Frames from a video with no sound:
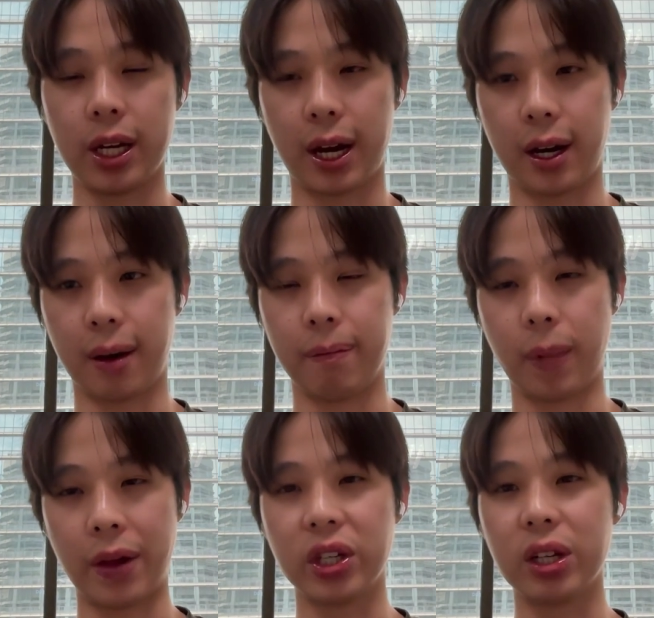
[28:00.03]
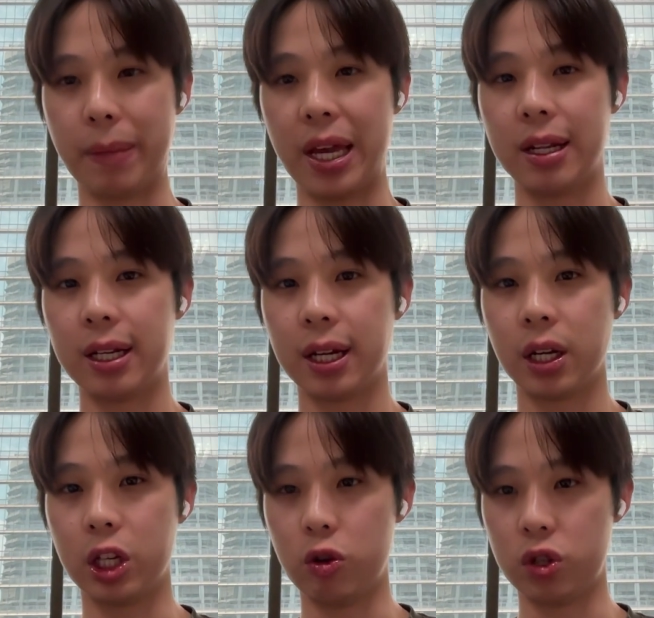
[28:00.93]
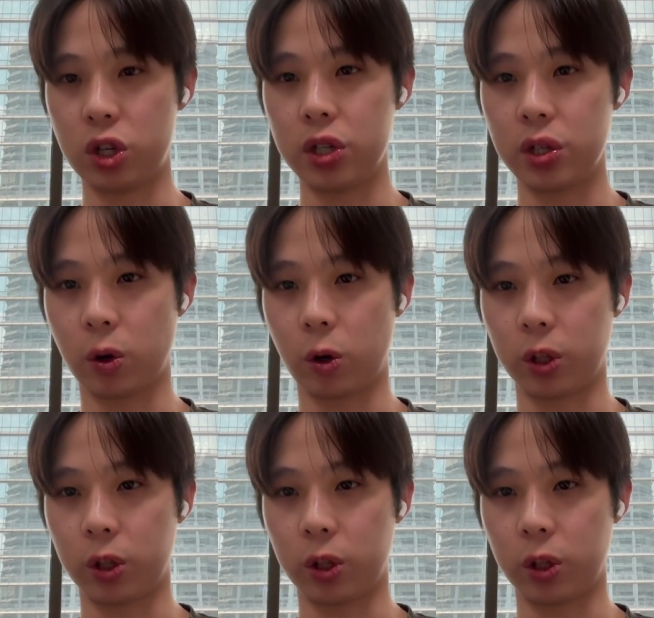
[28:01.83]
I think the main users or